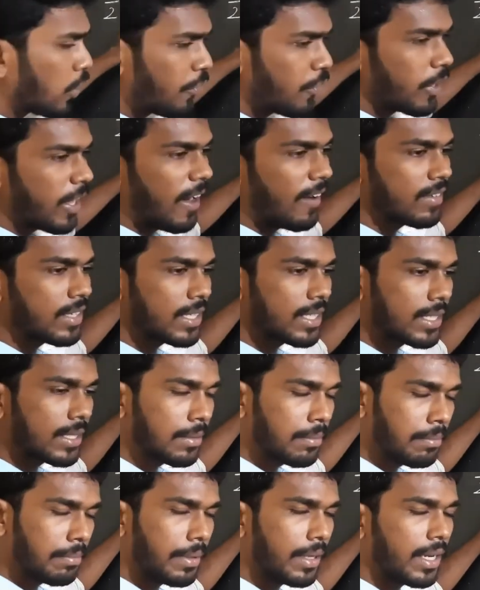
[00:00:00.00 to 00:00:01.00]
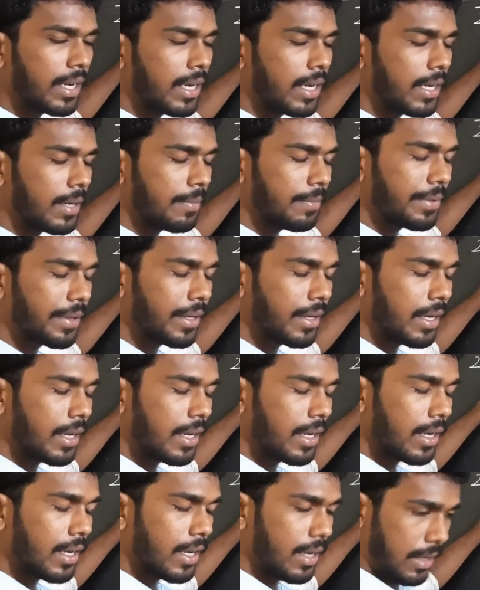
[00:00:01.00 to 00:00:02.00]
if you have the symbol,
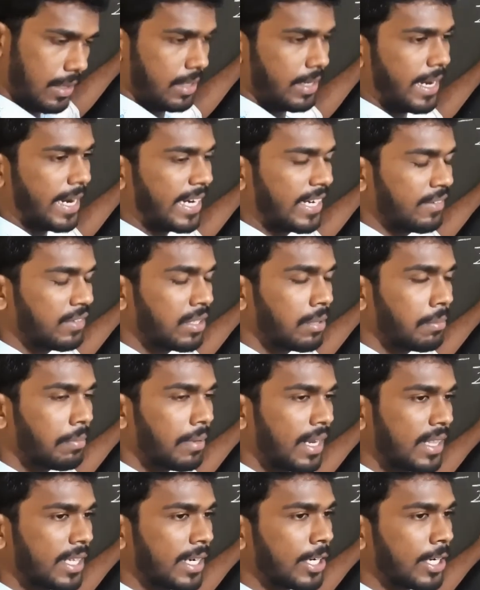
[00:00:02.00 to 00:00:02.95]
negative symbol in the